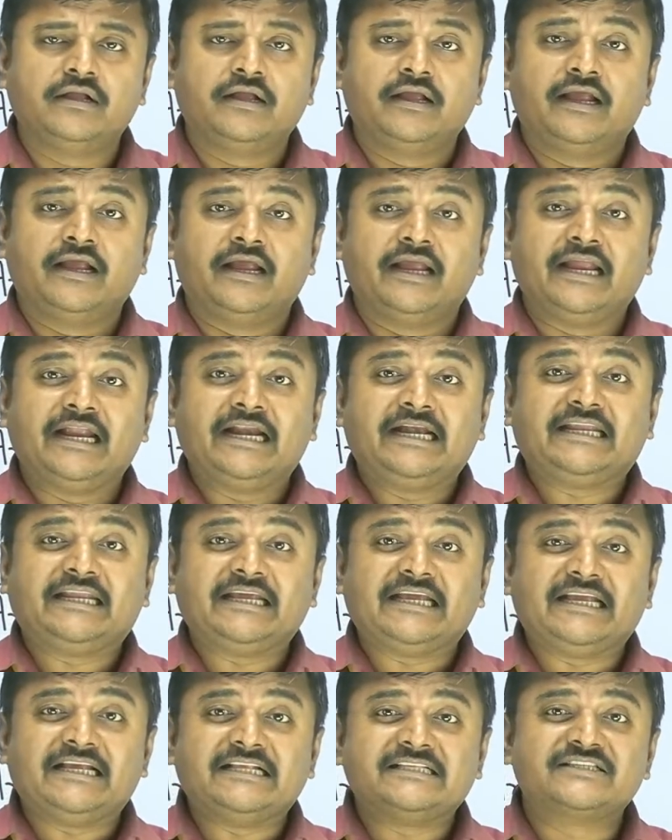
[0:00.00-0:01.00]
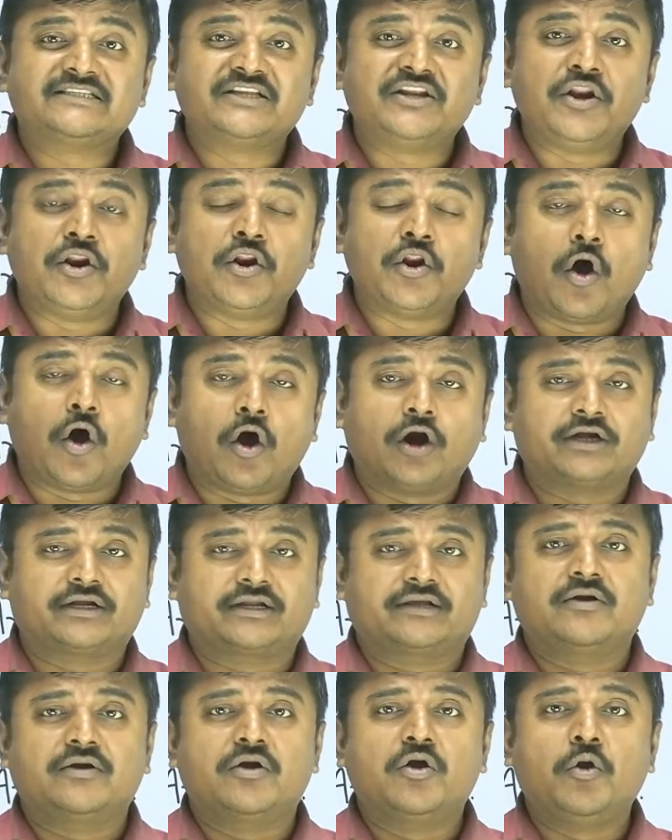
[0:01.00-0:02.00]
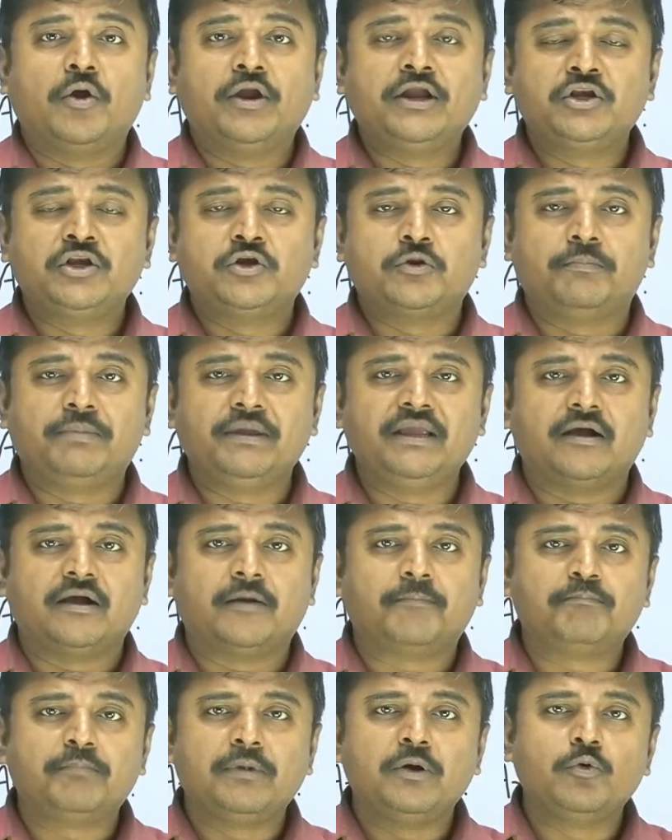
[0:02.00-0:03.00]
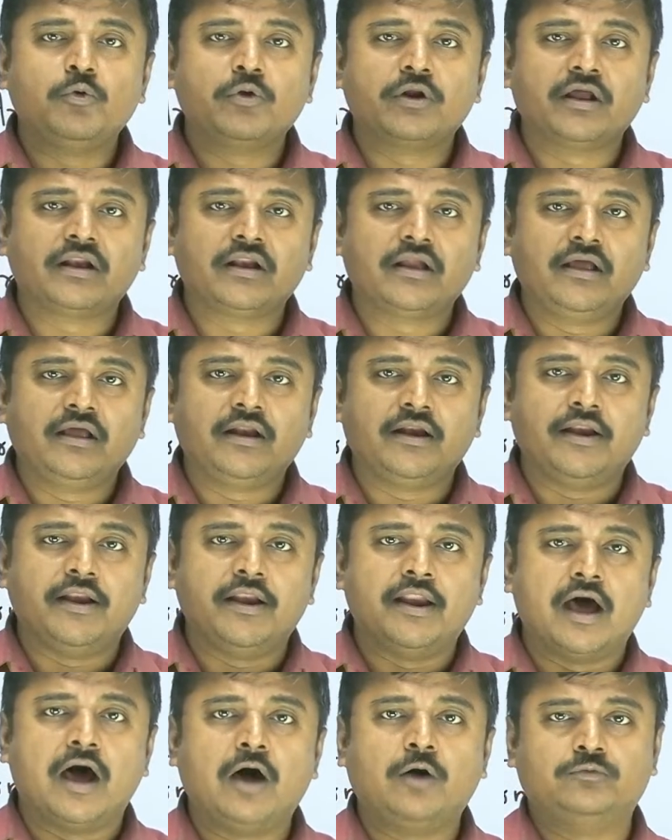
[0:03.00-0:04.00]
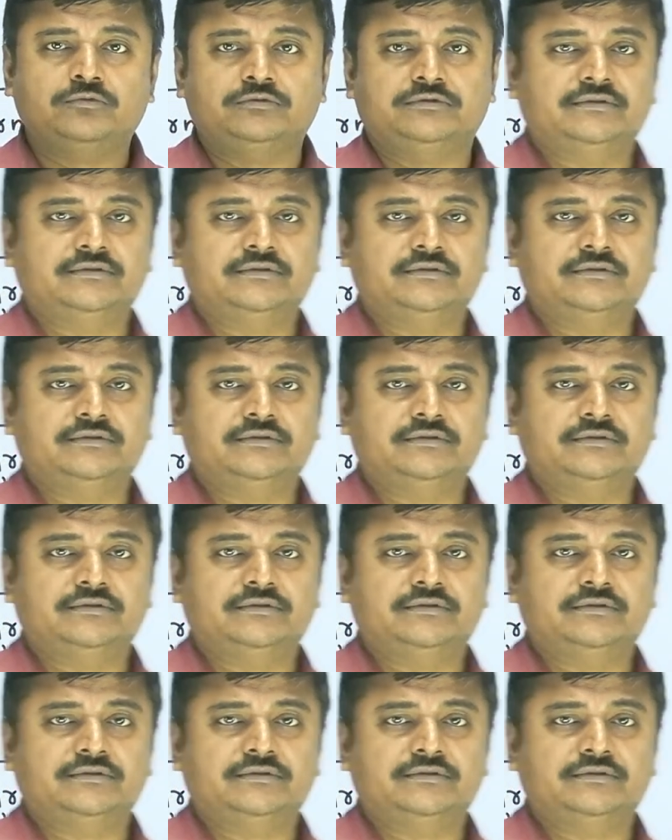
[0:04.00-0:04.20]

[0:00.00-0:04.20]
It is not going to be a plural noun.